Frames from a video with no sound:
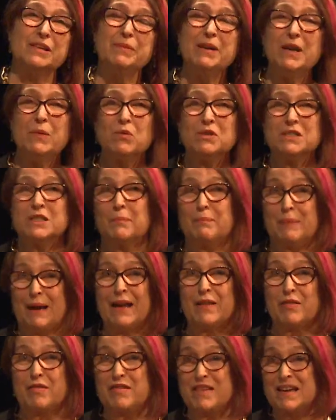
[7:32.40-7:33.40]
mean, it wasn't a
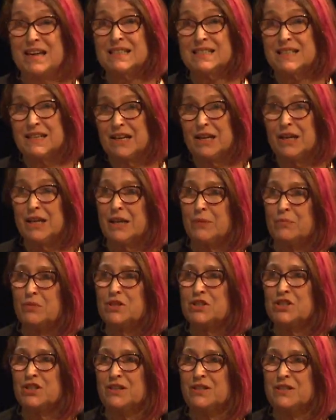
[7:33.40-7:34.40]
bad theatre. It
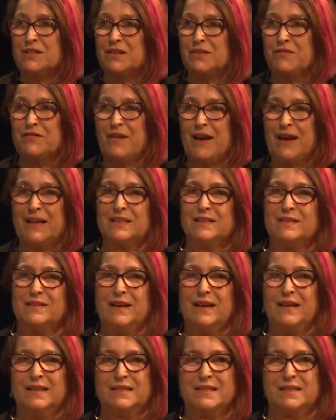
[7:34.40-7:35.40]
was just the fact
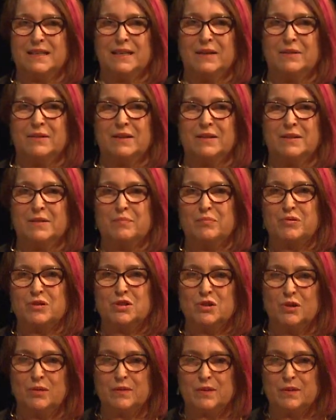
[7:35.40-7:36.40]
that
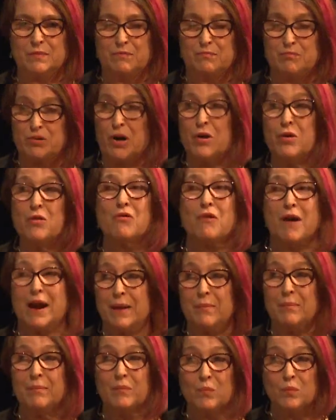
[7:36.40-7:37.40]
the
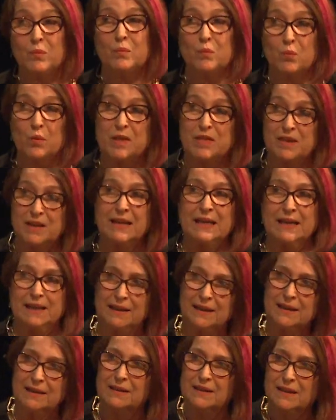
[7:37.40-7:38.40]
programme within
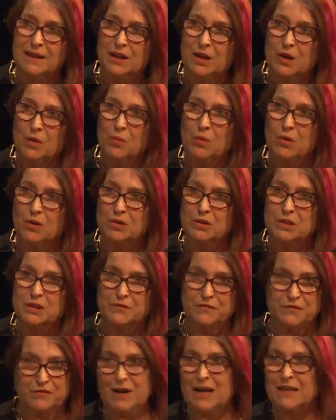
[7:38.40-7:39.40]
it was
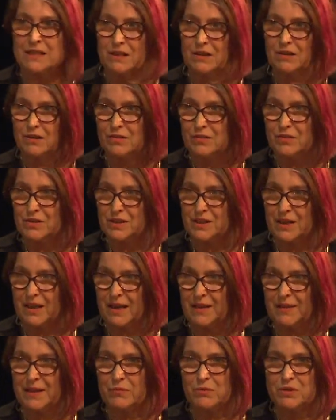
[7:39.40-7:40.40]
for adults,
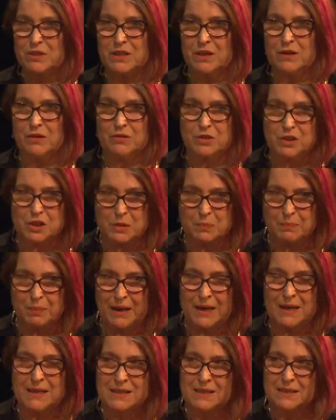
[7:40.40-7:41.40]
and there was no
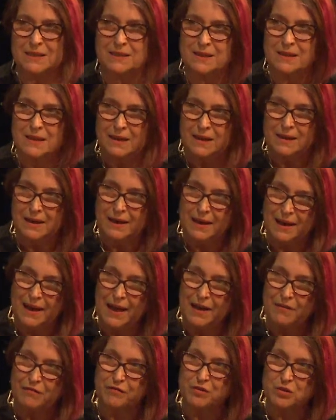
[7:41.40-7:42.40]
space
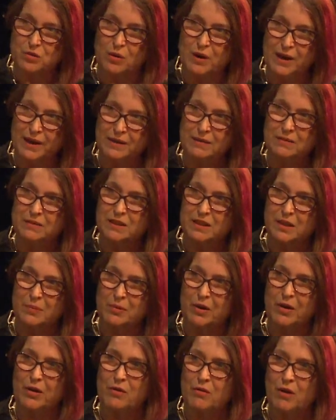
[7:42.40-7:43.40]
left or held in the
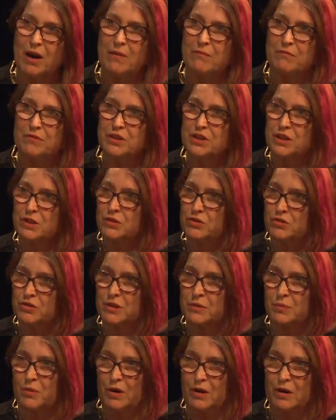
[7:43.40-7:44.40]
programme for
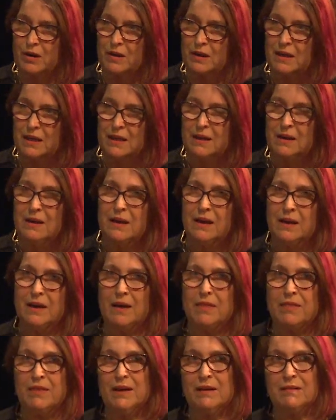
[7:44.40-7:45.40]
children's work. And
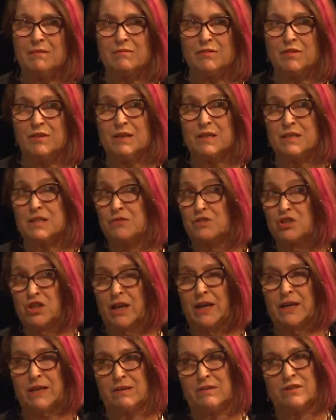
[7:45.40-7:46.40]
I think things have
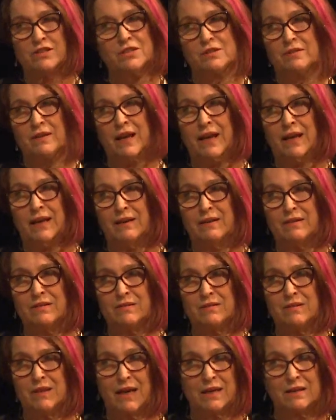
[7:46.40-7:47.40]
changed, and
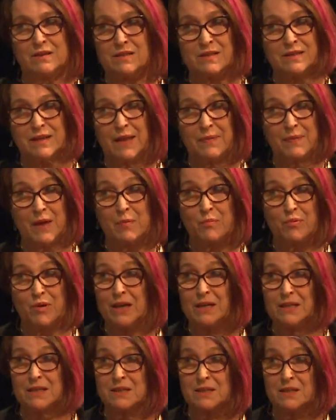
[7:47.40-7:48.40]
that
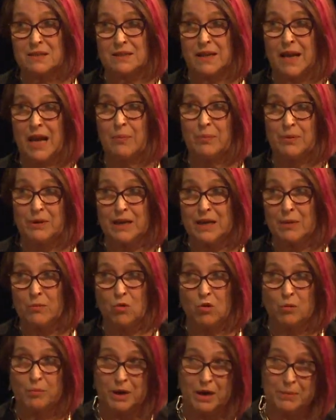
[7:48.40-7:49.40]
practice doesn't happen
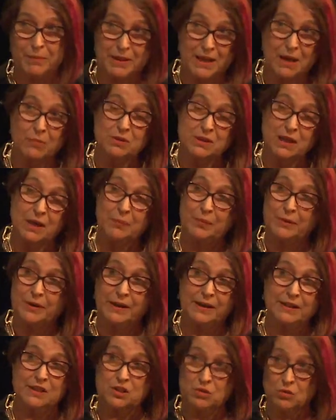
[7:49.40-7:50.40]
anymore. But I mean, that was
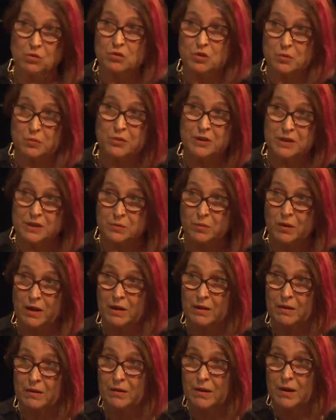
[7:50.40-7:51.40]
happening in Salisbury as
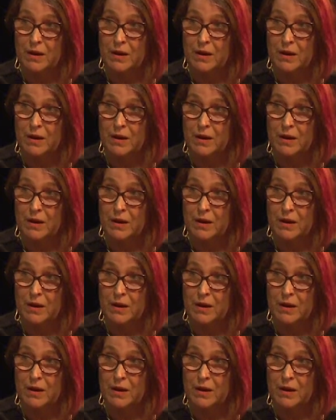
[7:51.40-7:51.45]
well. Yeah.